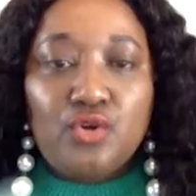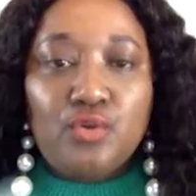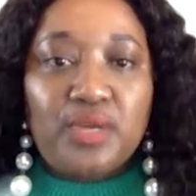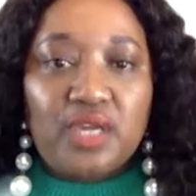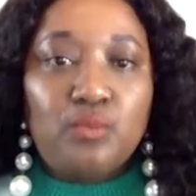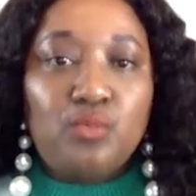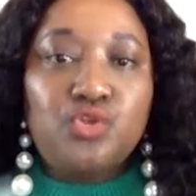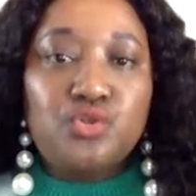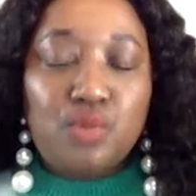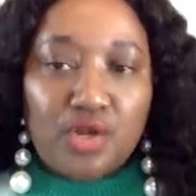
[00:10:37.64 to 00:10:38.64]
bigger, more
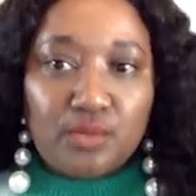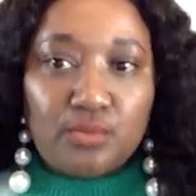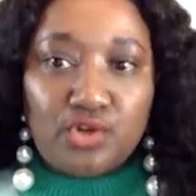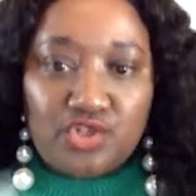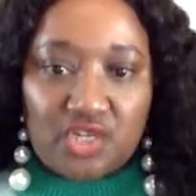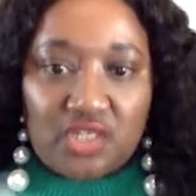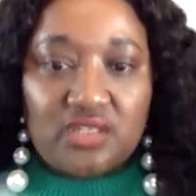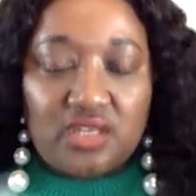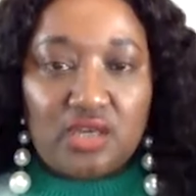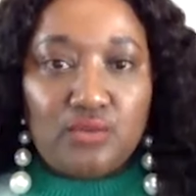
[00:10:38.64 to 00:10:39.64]
demanding project,
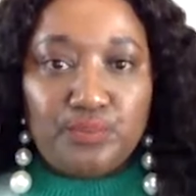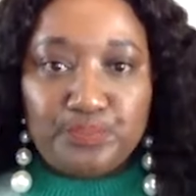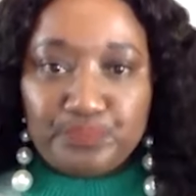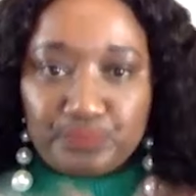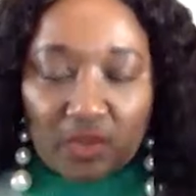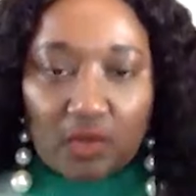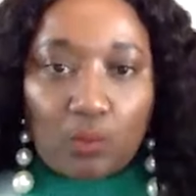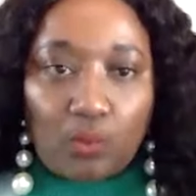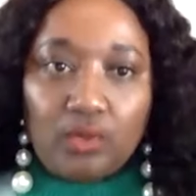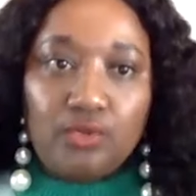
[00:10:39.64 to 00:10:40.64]
then
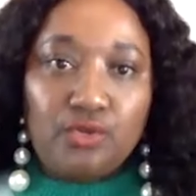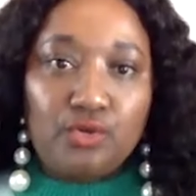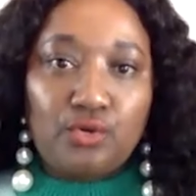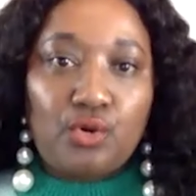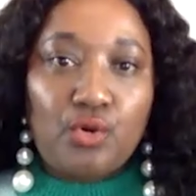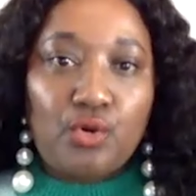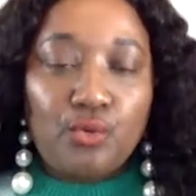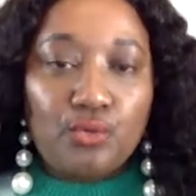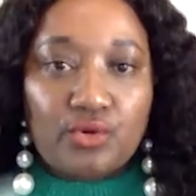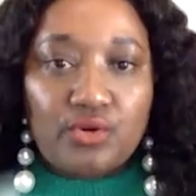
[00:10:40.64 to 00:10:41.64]
we'll,
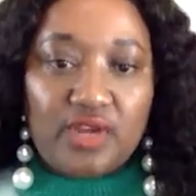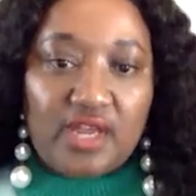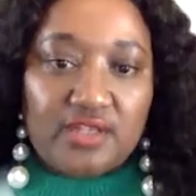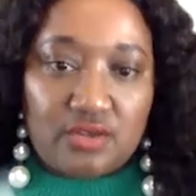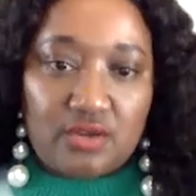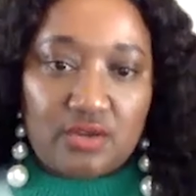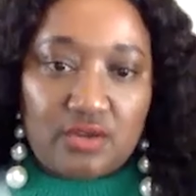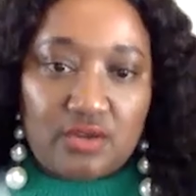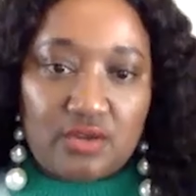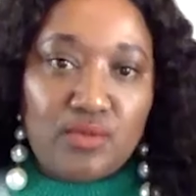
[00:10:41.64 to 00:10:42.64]
co-create
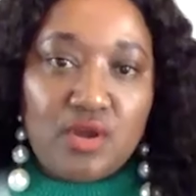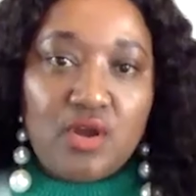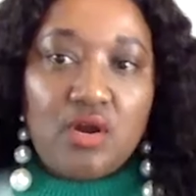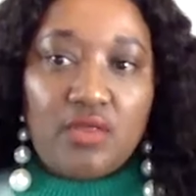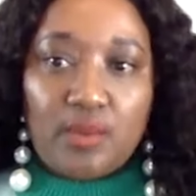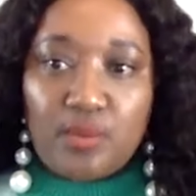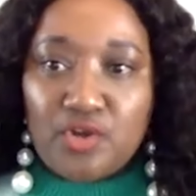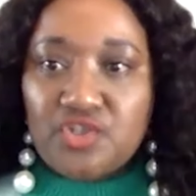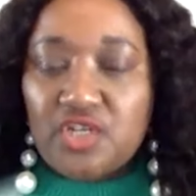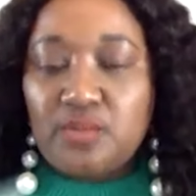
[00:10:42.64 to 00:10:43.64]
on the
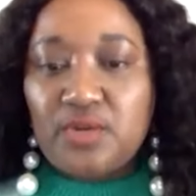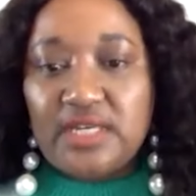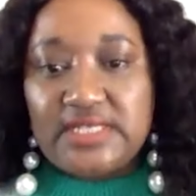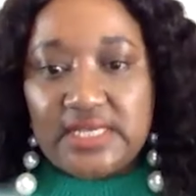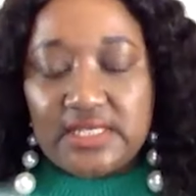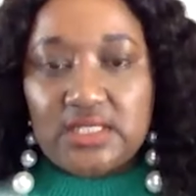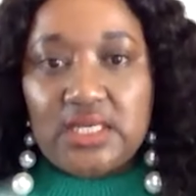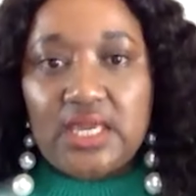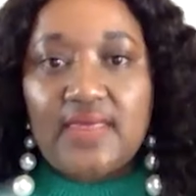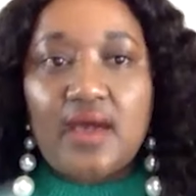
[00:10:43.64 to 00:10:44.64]
project, put ideas
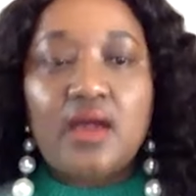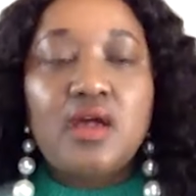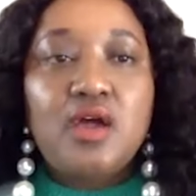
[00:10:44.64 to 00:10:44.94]
together,